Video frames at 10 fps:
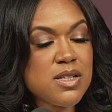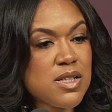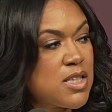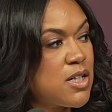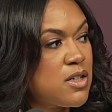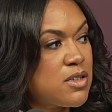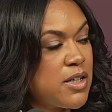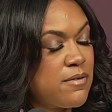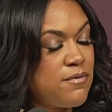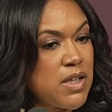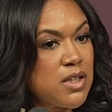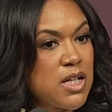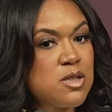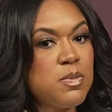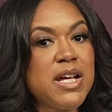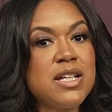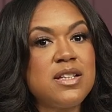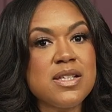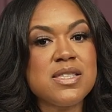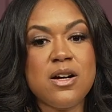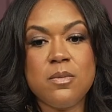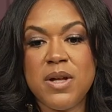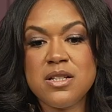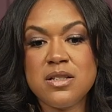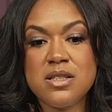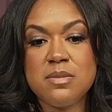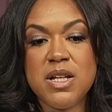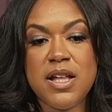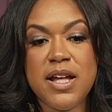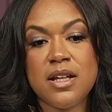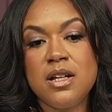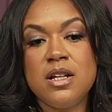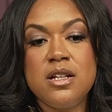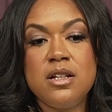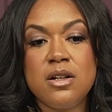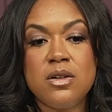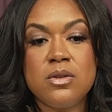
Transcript: because it's their feelings, but it does sound petulant to me, like, you